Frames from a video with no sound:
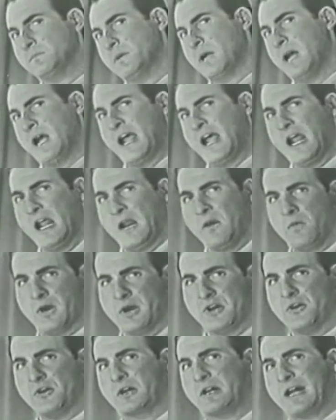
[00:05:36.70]
I won
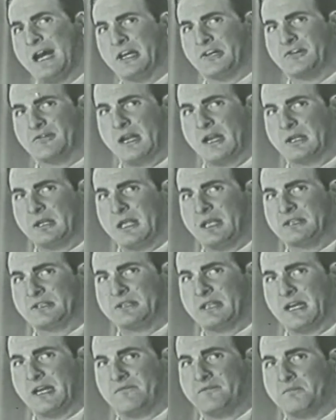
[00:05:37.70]
your contract last
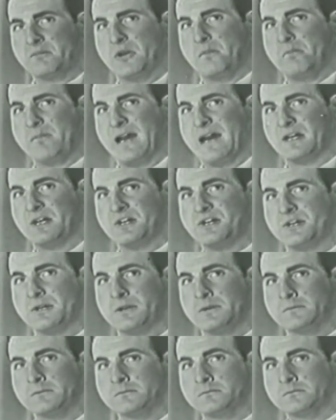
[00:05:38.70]
night from your manager
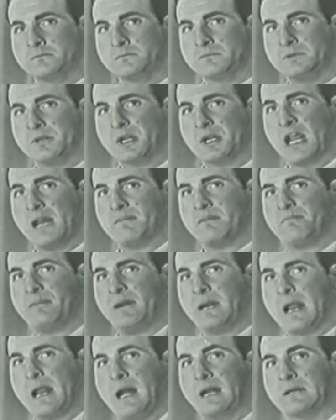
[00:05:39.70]
in a game of
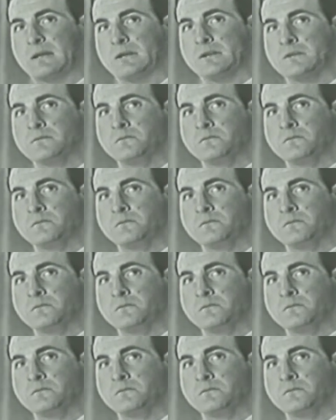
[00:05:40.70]
pinochle.